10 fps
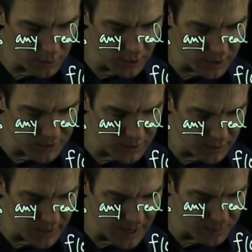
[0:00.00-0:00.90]
plus
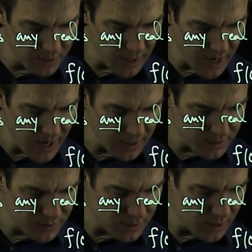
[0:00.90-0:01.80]
lambda
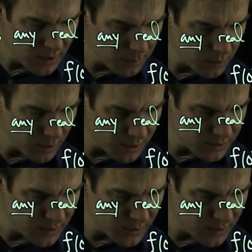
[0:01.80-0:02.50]
x plus